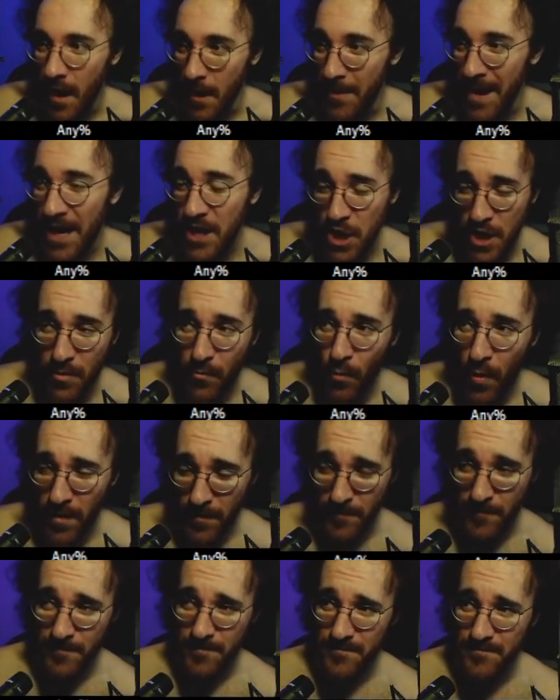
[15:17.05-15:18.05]
Imagine
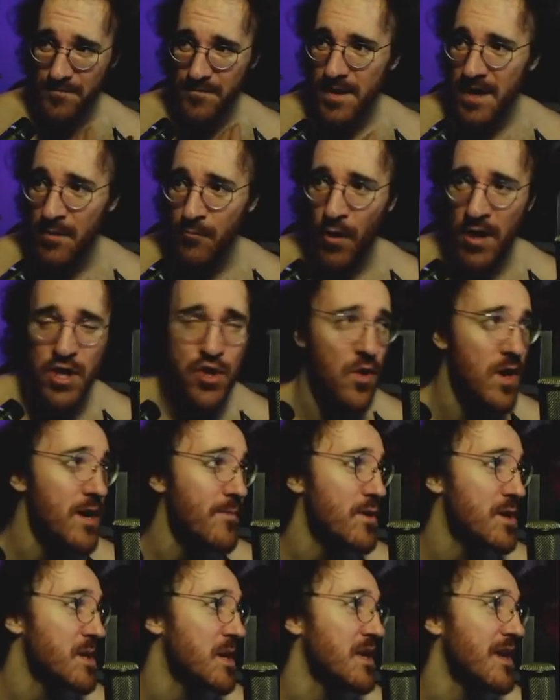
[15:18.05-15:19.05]
in
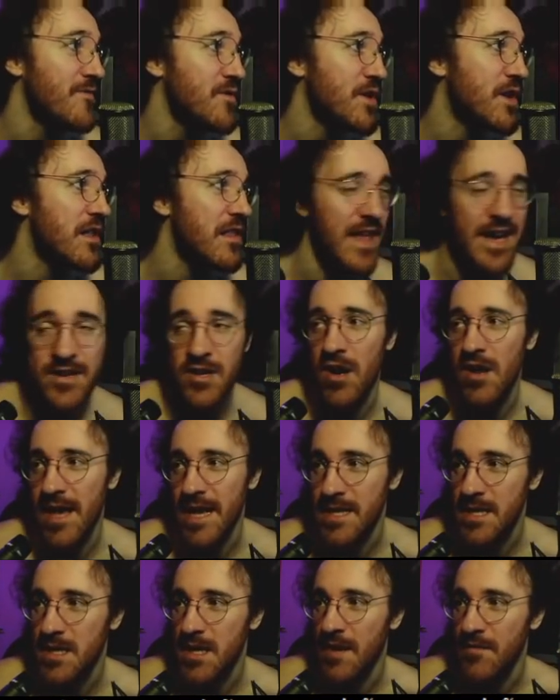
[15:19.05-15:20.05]
120%, you have to collect all
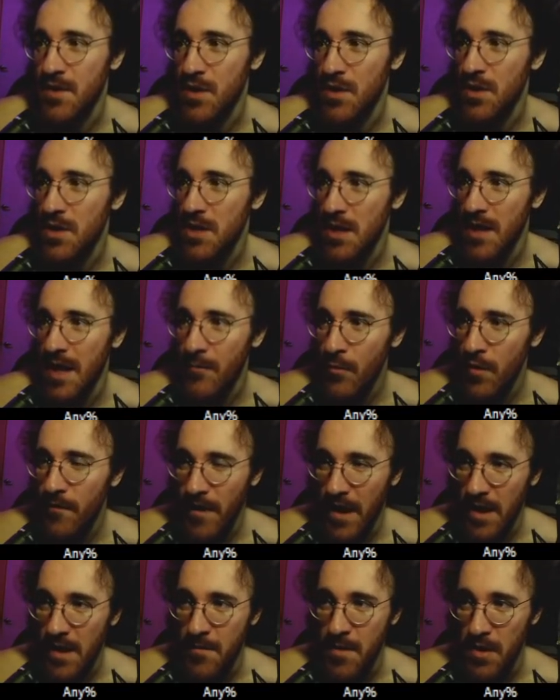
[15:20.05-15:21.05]
that stuff. So there's a lot more
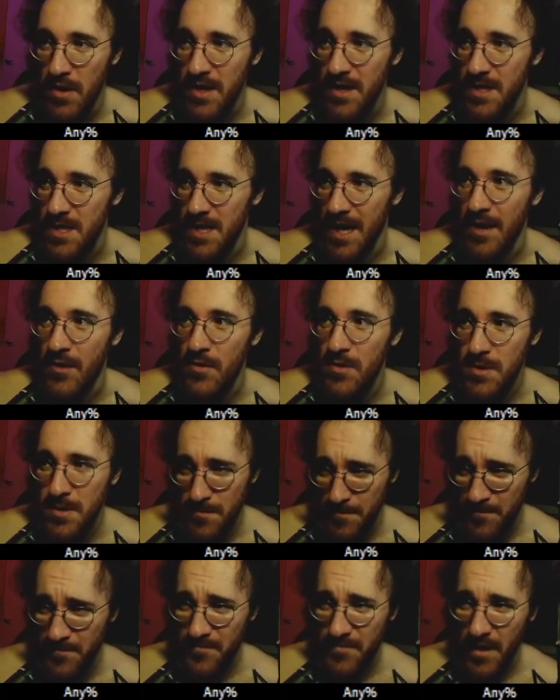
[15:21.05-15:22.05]
variability of the
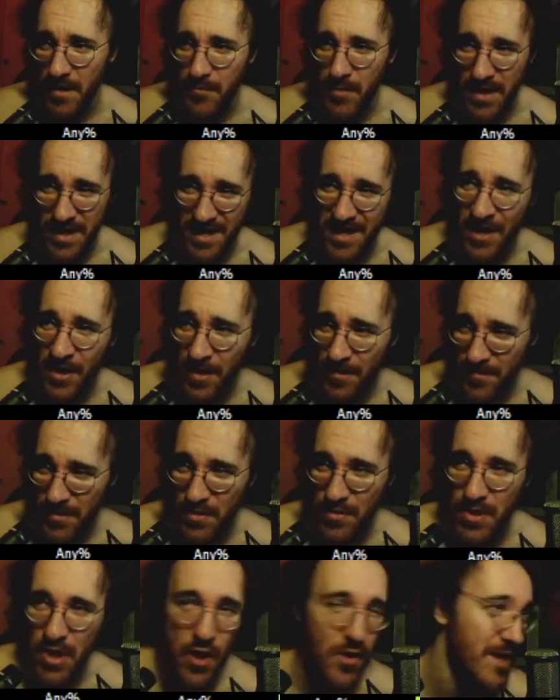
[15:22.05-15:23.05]
cycles. But here,
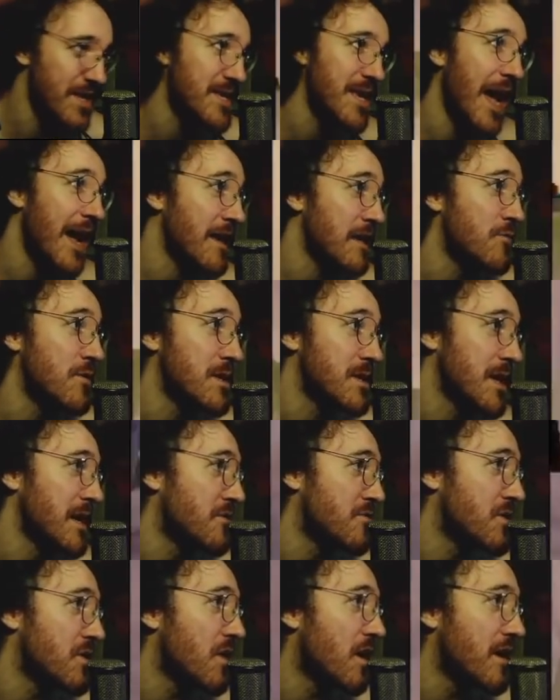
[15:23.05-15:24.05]
you know exactly what
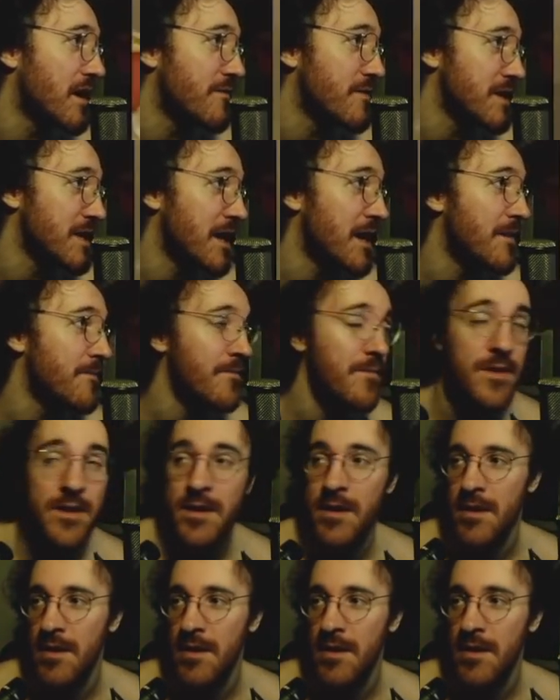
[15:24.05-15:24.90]
cycle you're on every time.